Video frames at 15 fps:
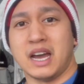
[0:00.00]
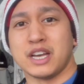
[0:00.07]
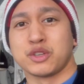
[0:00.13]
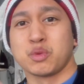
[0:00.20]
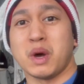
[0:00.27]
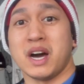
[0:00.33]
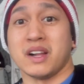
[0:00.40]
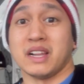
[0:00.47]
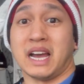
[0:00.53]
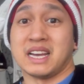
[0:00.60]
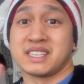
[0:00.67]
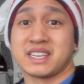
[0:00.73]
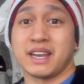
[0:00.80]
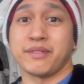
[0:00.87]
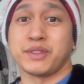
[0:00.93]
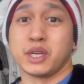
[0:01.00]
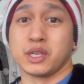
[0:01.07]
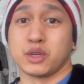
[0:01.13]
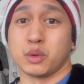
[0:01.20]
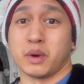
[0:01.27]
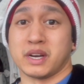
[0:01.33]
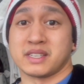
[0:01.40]
as well as gifting
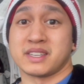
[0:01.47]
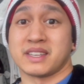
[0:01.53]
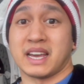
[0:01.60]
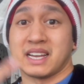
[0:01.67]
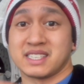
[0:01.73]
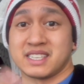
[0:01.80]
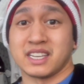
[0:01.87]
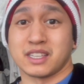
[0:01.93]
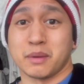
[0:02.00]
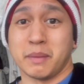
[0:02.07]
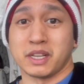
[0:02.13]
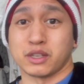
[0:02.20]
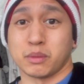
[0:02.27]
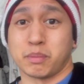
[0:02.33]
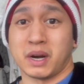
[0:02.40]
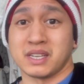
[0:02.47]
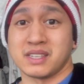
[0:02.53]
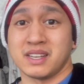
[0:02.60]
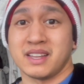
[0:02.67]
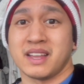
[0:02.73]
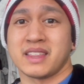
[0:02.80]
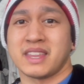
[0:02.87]
to us that sentimental
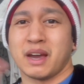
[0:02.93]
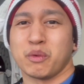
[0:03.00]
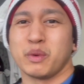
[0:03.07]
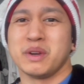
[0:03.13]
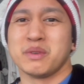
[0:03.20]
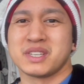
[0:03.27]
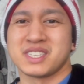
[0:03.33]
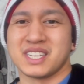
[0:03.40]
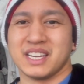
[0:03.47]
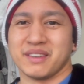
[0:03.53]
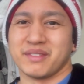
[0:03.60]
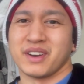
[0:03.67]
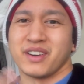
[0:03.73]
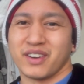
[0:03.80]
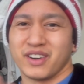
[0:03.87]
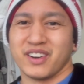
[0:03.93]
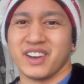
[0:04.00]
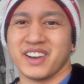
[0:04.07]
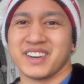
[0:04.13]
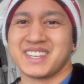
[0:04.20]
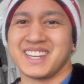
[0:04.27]
present that we received earlier